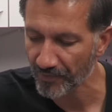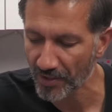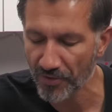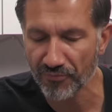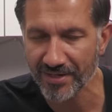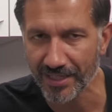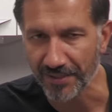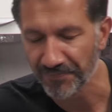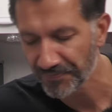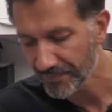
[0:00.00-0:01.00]

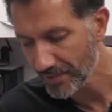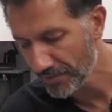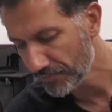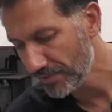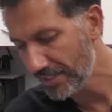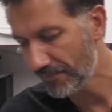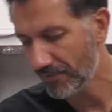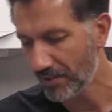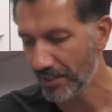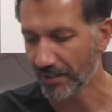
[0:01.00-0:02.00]
3D
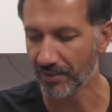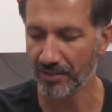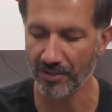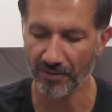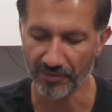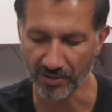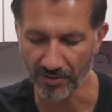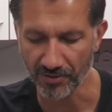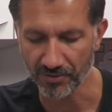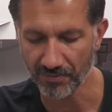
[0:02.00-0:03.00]
flying. Oh, I've just
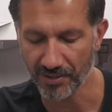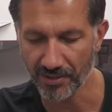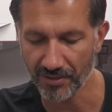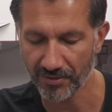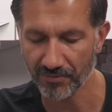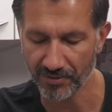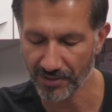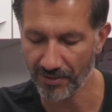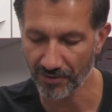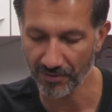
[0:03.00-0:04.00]
lost all my notes. What's
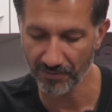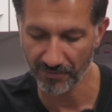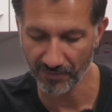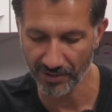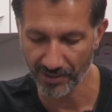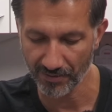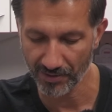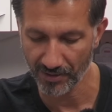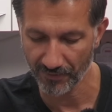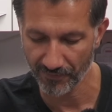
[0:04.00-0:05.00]
going on right now in my
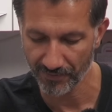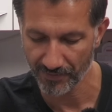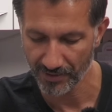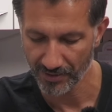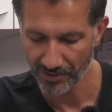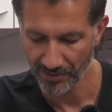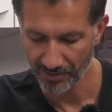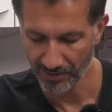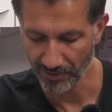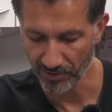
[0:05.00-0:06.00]
life?
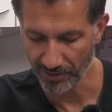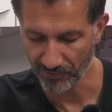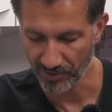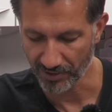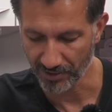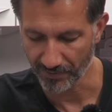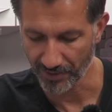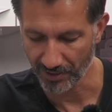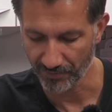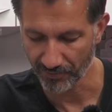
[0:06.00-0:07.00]
Literally, they've just
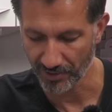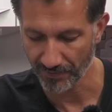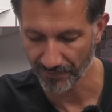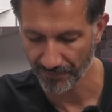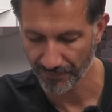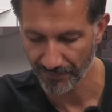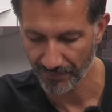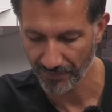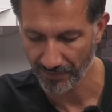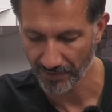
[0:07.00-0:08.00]
disappeared. Brilliant.
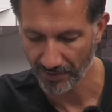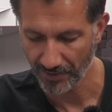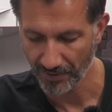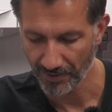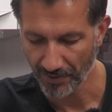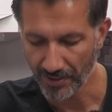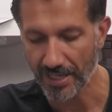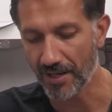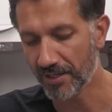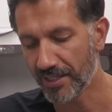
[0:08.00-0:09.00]

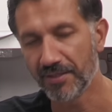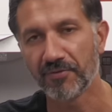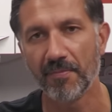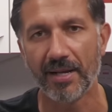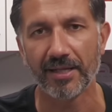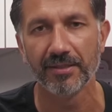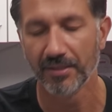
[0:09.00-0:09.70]
Yeah, okay, they've come back.